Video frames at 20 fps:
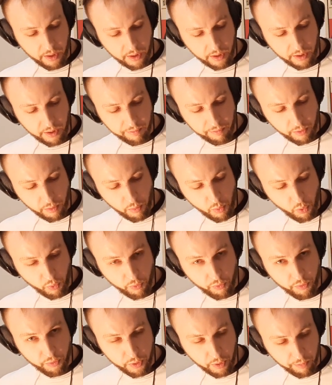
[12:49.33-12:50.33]
if you
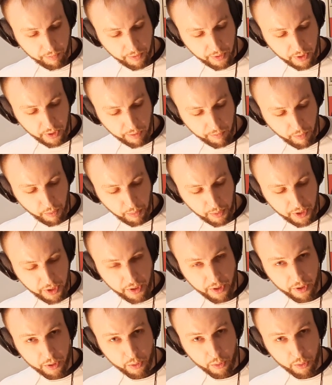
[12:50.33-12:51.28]
move your finger from here